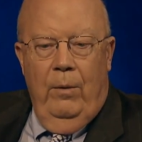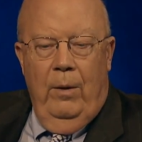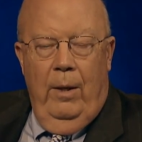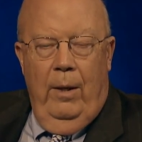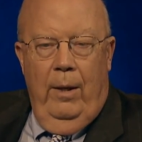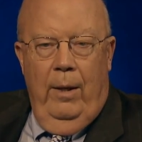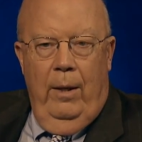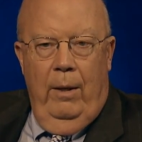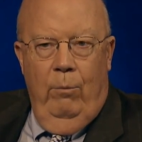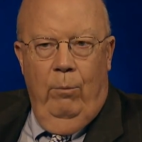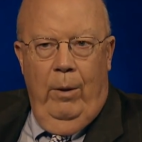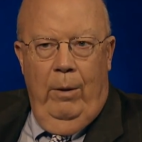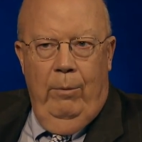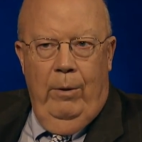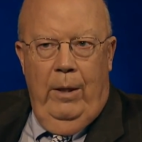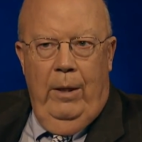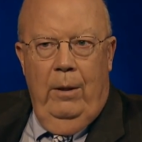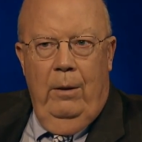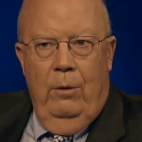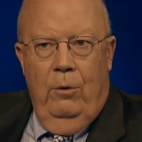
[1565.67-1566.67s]
And we
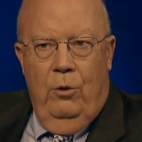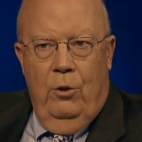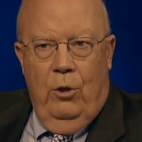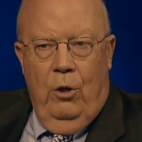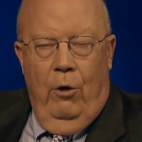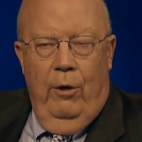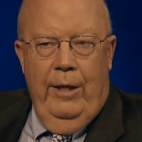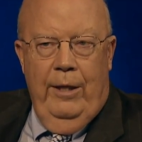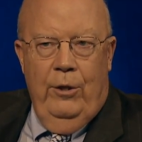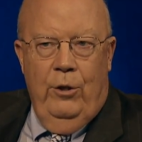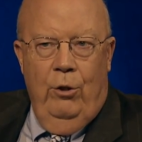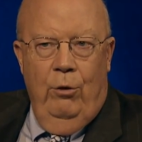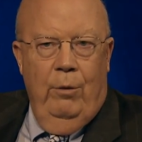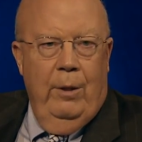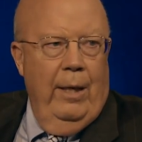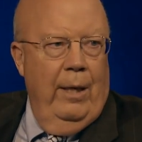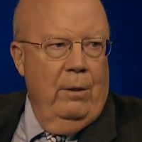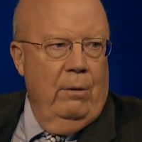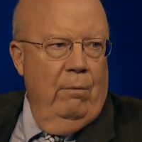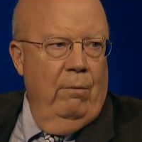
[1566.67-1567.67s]
went in starting in
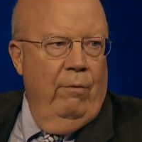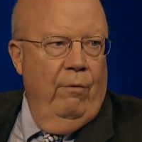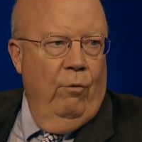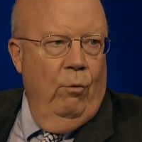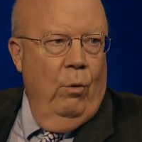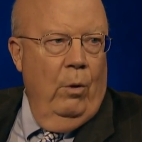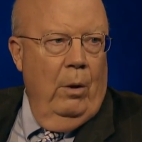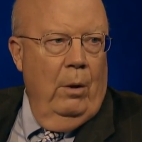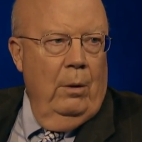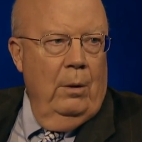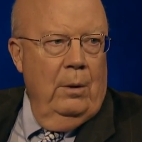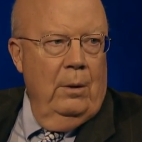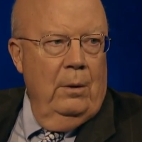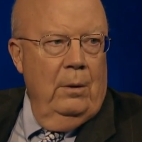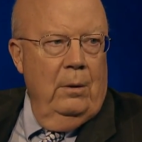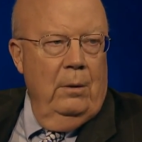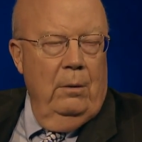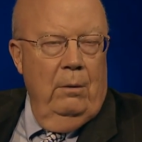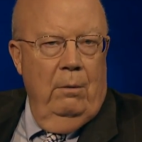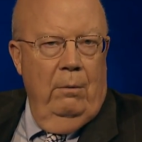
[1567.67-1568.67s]
2004.
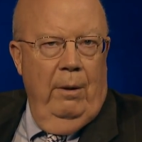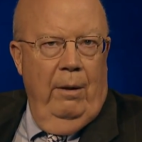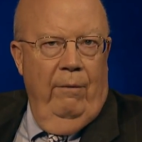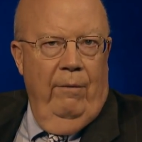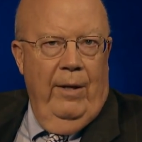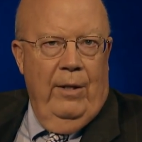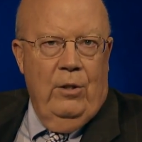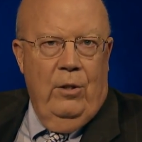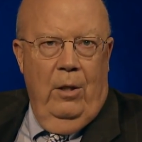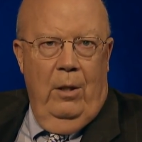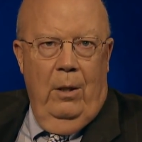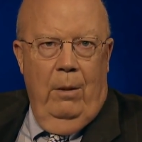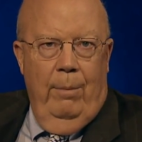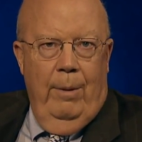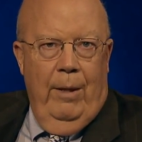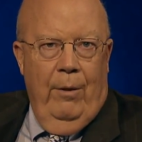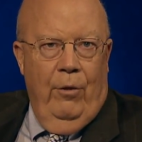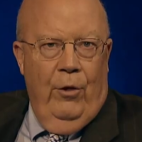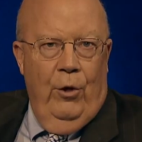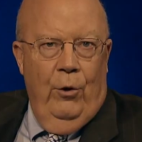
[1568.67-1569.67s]
We invested in
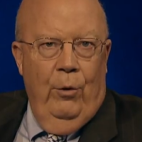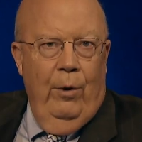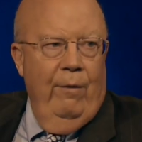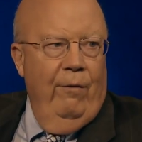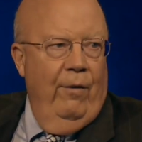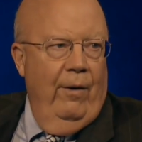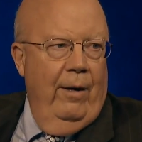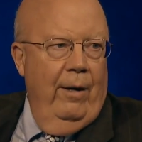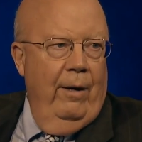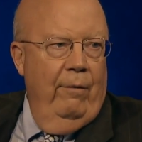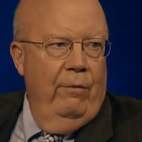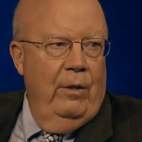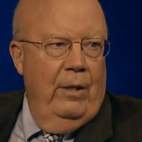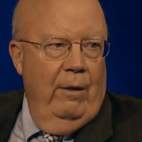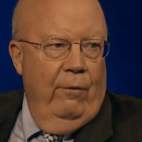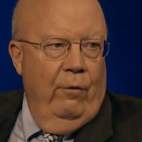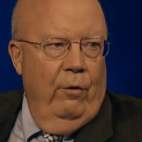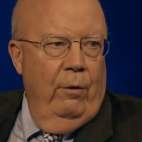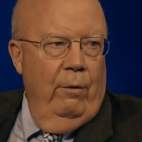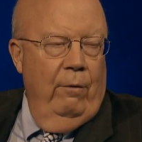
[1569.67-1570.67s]
about 35
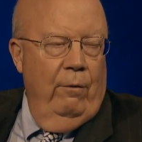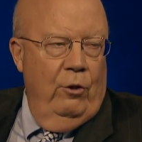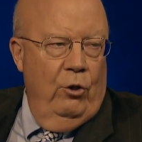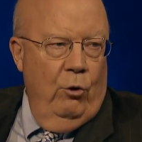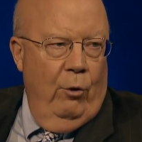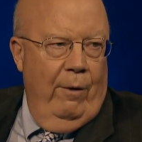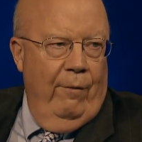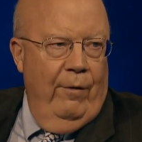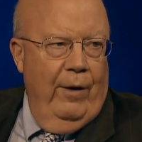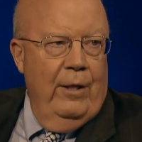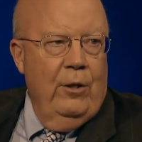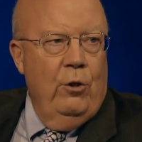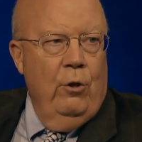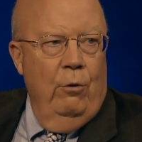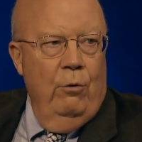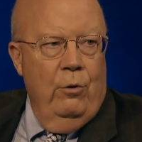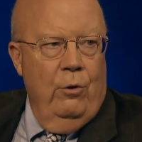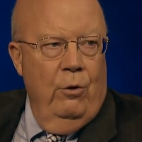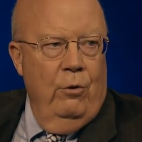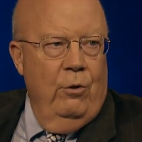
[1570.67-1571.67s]
different joint
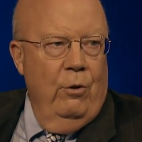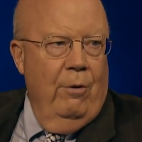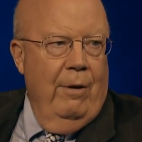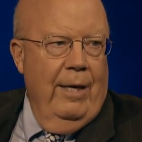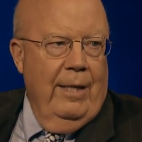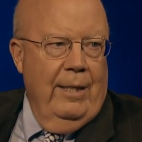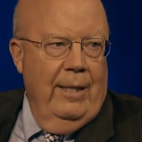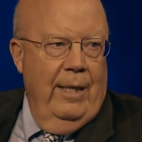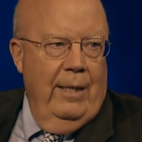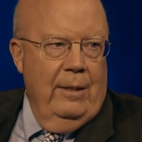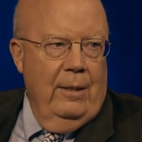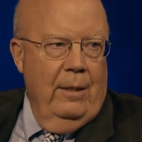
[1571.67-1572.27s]
ventures or yeah, direct office assets.